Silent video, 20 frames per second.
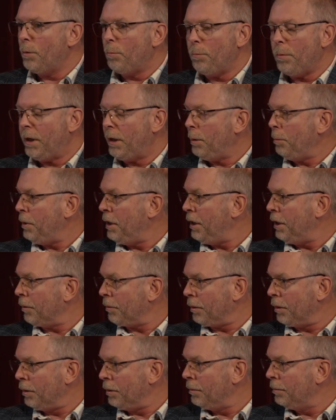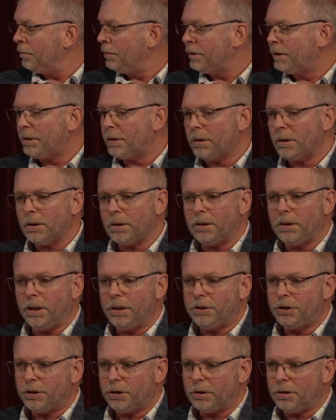many meeting rooms, uh,
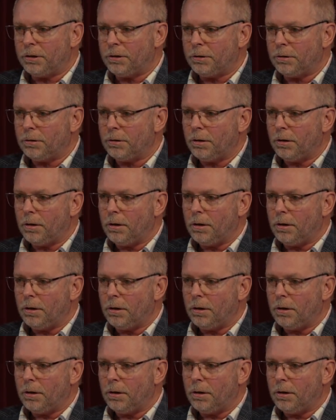kitchen,